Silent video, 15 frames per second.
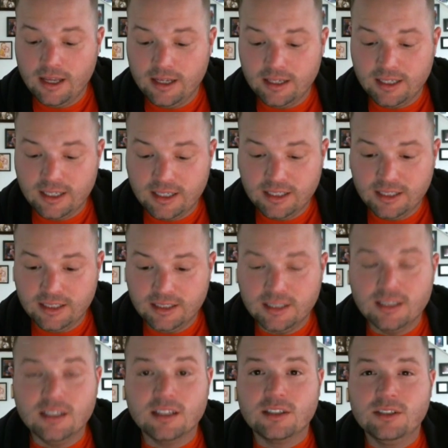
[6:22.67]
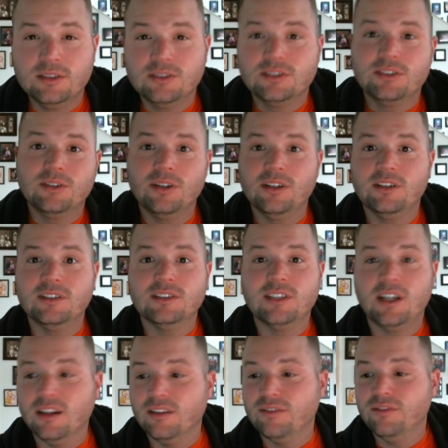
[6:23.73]
I got in Houston Oilers
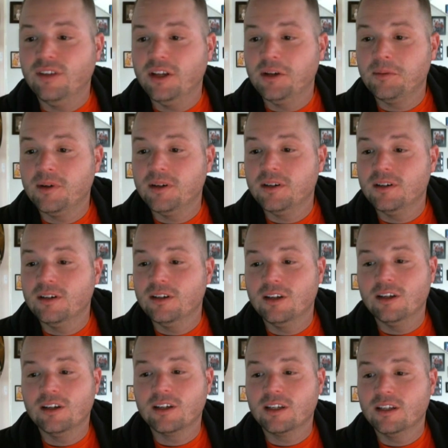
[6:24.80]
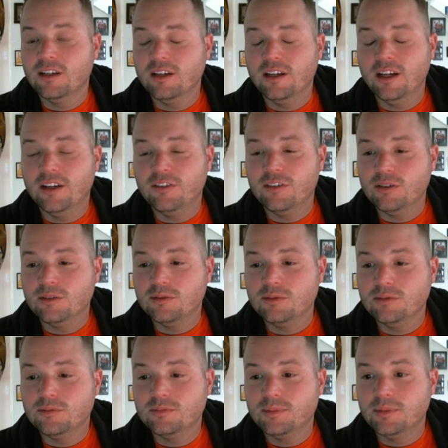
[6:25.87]
Hall of Famer. I never
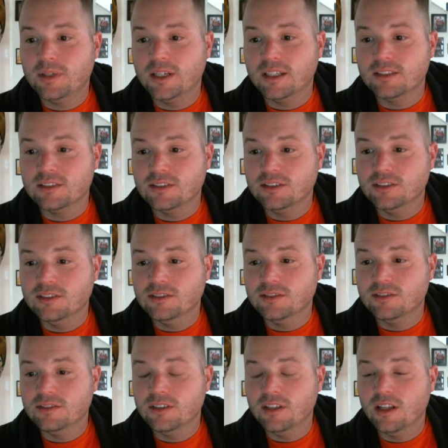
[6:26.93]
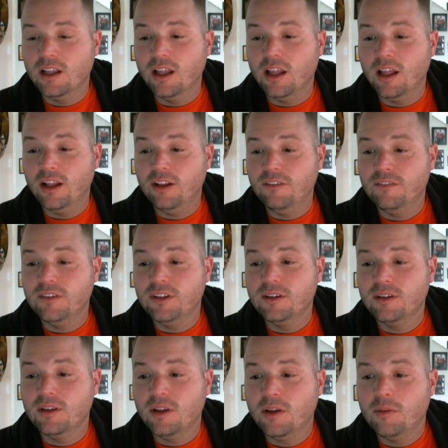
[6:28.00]
pronounce this dude's name.
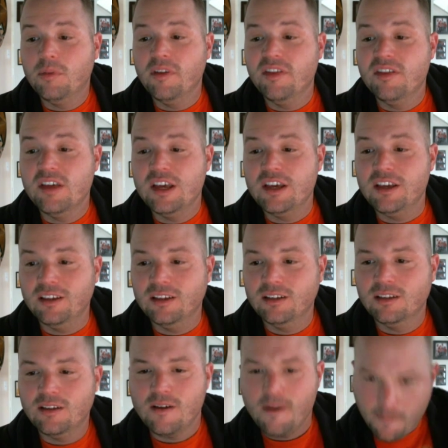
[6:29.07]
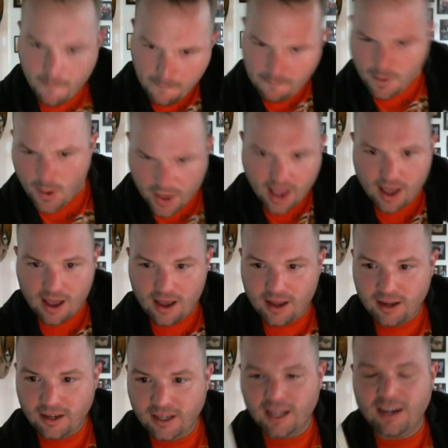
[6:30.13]
Elvin Bethea.
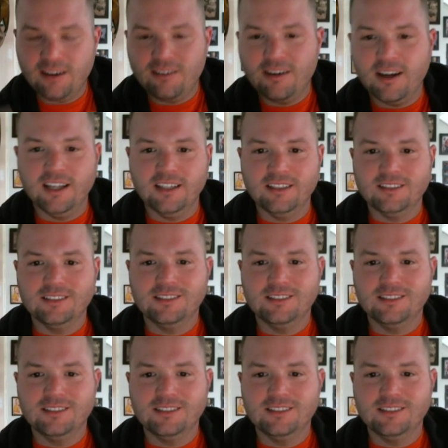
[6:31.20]
Booyah! Got it right.